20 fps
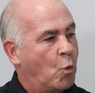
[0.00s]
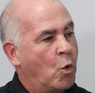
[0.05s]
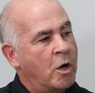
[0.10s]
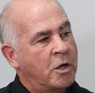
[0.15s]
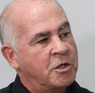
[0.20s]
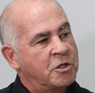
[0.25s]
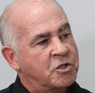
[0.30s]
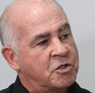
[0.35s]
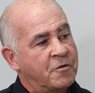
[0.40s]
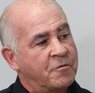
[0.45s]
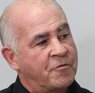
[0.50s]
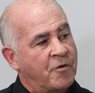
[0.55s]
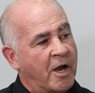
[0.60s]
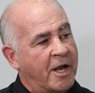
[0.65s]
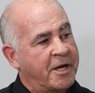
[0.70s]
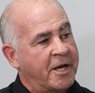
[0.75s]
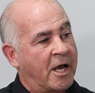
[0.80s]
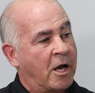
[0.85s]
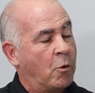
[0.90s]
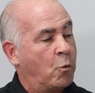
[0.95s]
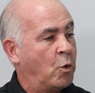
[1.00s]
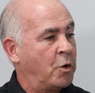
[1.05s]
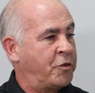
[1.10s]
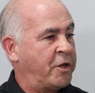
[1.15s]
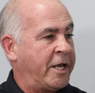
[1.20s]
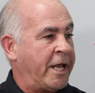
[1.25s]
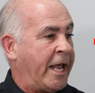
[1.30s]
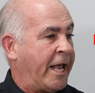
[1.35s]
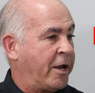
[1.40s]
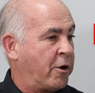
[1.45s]
One is to find out what
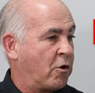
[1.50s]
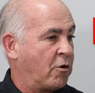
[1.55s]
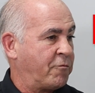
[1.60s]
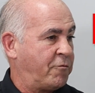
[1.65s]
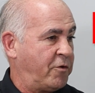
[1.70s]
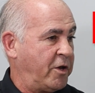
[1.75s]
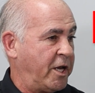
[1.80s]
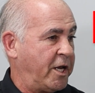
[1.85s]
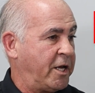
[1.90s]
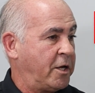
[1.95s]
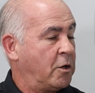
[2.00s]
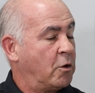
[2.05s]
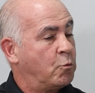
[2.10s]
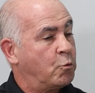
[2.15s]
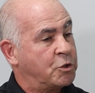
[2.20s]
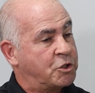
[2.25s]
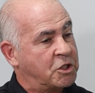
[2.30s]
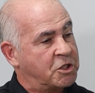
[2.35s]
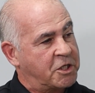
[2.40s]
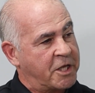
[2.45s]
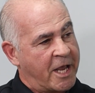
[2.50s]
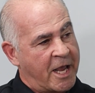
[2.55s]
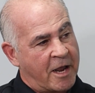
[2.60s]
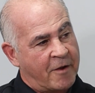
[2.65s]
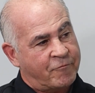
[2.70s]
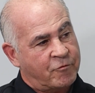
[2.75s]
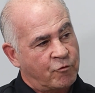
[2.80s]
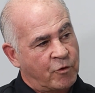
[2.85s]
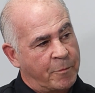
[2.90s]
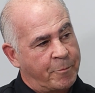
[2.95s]
the ARV, which is the
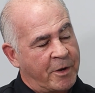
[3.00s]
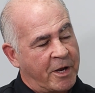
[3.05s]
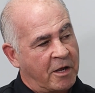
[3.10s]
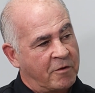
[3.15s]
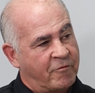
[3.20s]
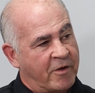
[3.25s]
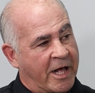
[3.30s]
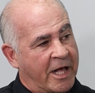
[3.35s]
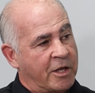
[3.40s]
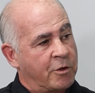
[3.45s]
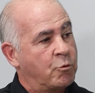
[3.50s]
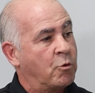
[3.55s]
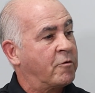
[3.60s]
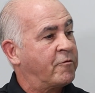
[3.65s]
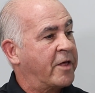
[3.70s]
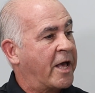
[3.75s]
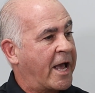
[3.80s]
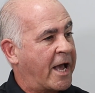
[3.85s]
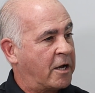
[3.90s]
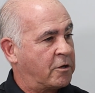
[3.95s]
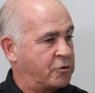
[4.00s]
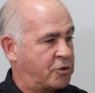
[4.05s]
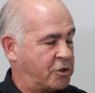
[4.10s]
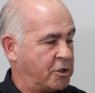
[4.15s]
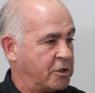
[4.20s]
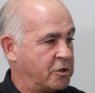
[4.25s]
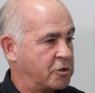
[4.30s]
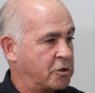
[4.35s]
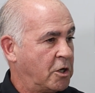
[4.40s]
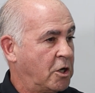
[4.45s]
after repaired value of the house
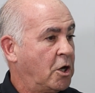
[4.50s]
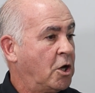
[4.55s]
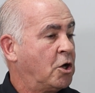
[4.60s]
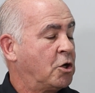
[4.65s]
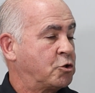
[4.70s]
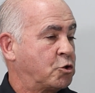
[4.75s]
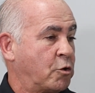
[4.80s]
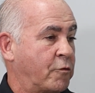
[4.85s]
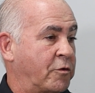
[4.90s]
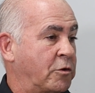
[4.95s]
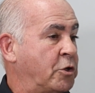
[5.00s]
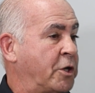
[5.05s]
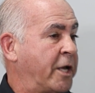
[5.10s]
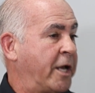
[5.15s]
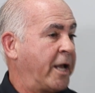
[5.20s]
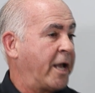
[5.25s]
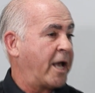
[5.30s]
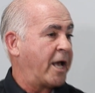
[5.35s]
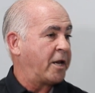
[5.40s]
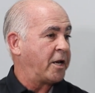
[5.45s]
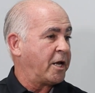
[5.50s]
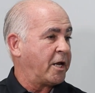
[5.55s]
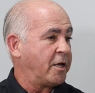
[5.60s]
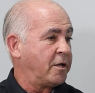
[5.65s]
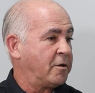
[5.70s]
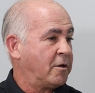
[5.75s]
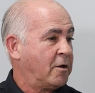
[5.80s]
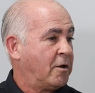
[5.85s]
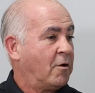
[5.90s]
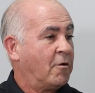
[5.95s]
is. So if you're looking at
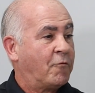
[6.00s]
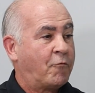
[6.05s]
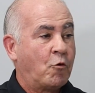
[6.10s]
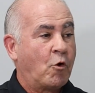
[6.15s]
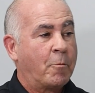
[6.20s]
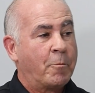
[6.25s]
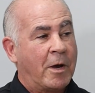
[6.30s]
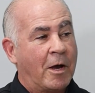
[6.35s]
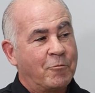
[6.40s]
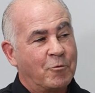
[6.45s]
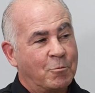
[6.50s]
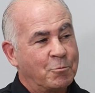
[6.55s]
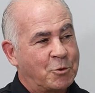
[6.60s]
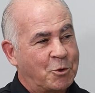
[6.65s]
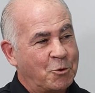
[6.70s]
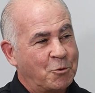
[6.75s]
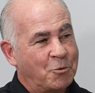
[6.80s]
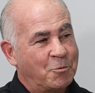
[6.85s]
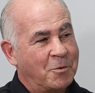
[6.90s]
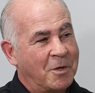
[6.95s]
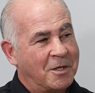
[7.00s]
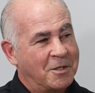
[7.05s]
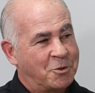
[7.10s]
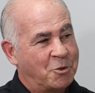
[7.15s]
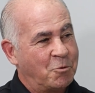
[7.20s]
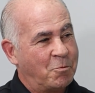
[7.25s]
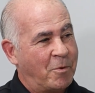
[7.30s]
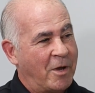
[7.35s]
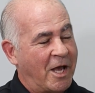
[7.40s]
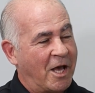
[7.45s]
a 4-bedroom,
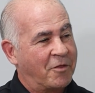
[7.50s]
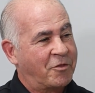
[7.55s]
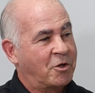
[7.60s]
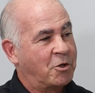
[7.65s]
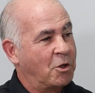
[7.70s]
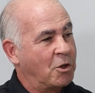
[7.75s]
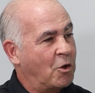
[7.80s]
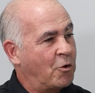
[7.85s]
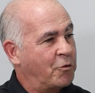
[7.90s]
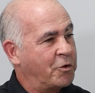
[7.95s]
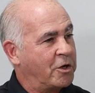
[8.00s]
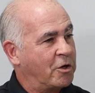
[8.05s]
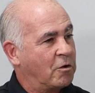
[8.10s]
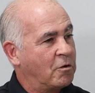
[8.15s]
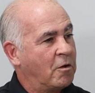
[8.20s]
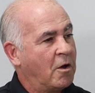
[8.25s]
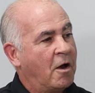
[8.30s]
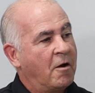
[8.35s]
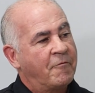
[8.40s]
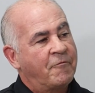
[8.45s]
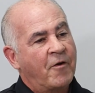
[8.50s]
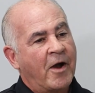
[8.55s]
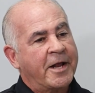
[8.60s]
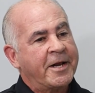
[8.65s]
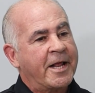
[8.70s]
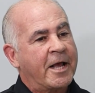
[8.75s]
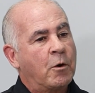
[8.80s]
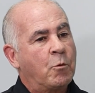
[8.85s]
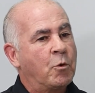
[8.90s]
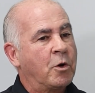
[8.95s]
2-bath colonial,
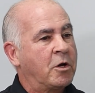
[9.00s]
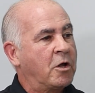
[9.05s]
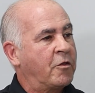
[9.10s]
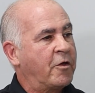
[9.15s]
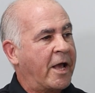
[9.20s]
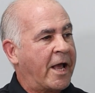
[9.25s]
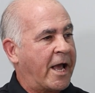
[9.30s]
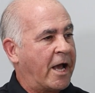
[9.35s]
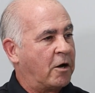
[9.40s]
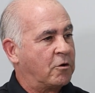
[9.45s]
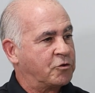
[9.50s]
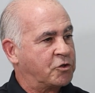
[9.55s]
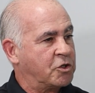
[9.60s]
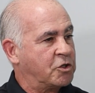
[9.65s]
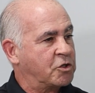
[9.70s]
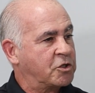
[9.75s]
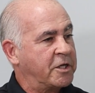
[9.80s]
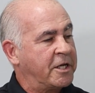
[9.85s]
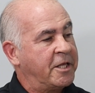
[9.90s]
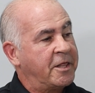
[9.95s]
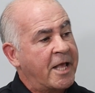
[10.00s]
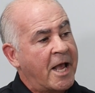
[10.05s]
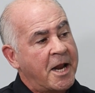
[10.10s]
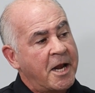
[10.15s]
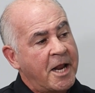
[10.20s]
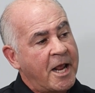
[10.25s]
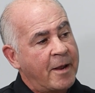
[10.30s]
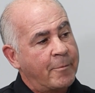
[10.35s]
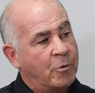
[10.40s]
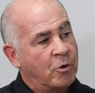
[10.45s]
find out what other houses in
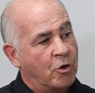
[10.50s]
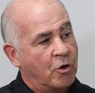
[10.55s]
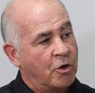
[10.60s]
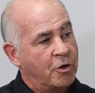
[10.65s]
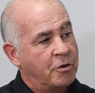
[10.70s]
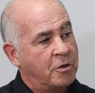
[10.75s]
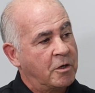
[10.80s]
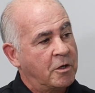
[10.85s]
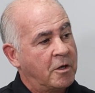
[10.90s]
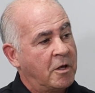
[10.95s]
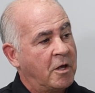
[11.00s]
that neighborhood